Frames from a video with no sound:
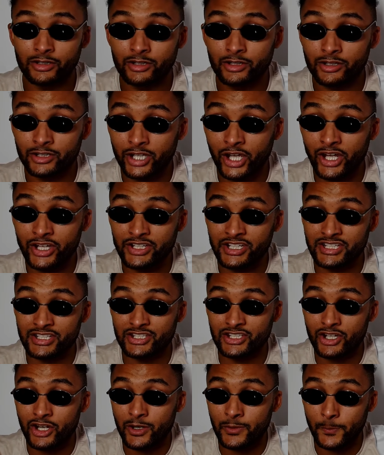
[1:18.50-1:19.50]
Turned his
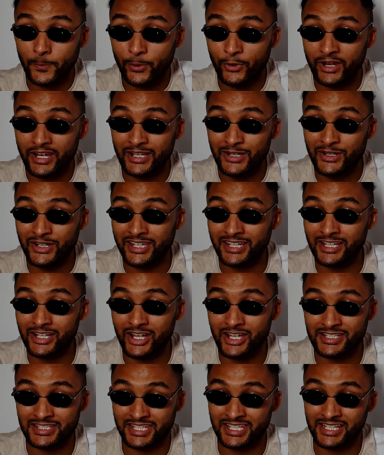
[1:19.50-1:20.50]
young, pretty-looking,
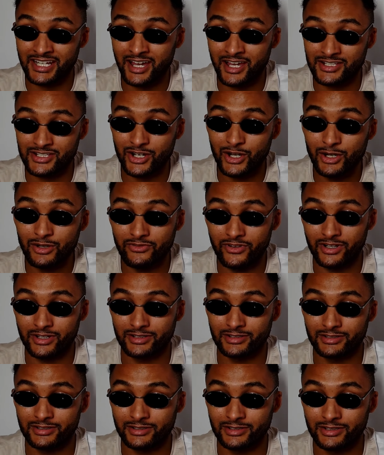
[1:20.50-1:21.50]
light-skinned ass over
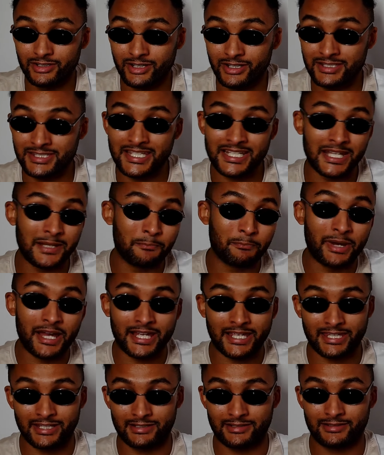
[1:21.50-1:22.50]
and sent him
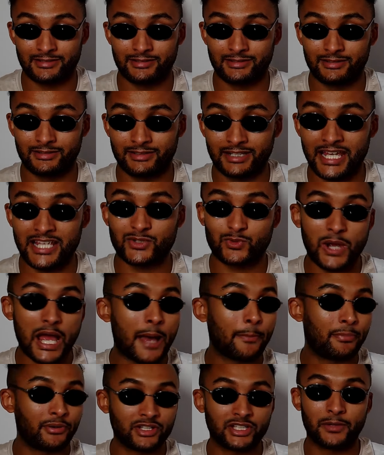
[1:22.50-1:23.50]
packing. That's what
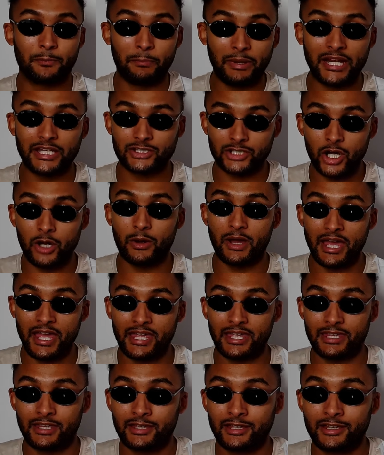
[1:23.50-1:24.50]
happened to Big Toe
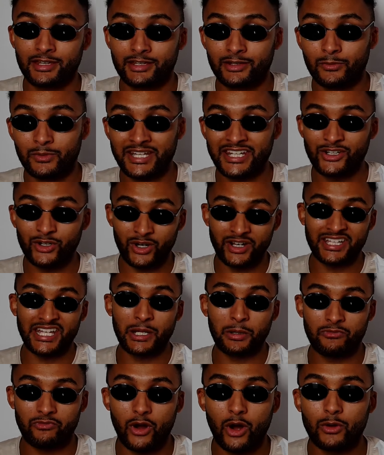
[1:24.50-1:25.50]
Hay when he got in there
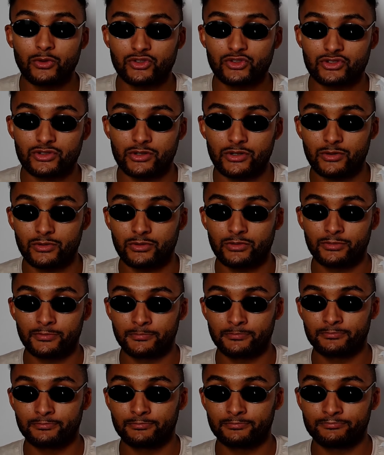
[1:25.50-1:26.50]
with old school.
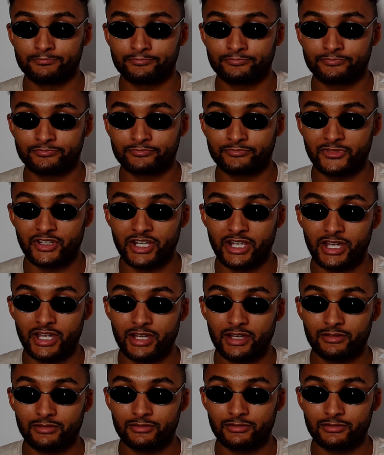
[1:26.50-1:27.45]
Yeah?